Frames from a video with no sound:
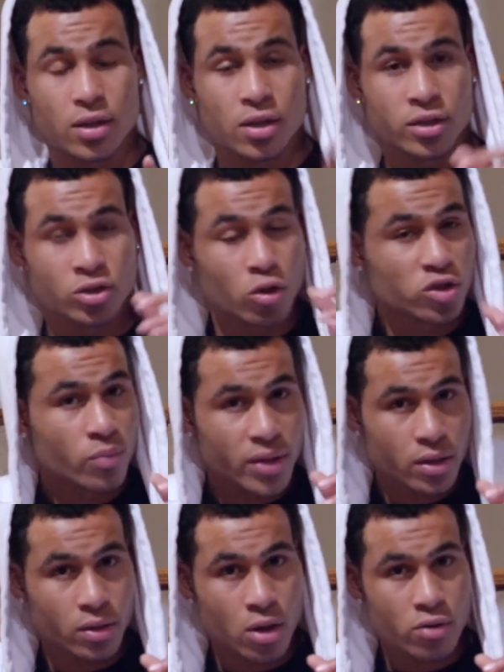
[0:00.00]
the social
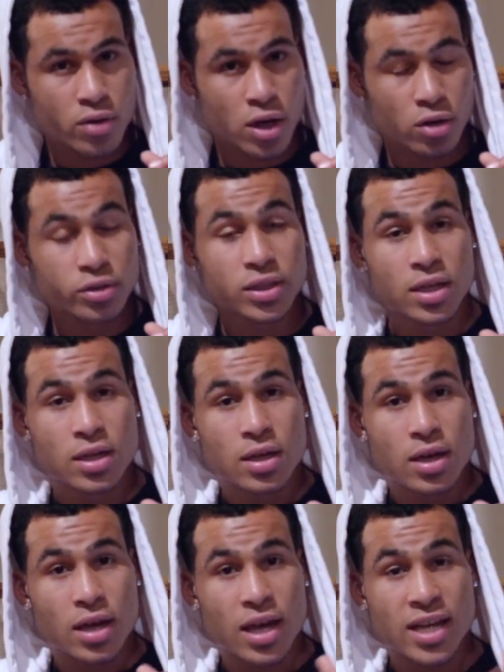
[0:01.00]
media logos,
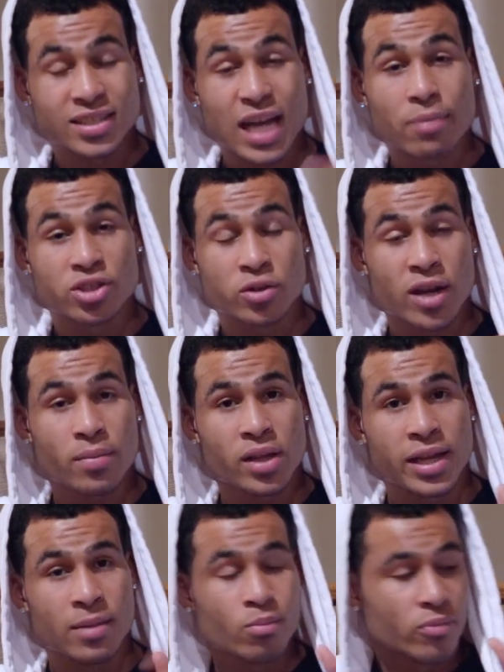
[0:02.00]
establishes credibility.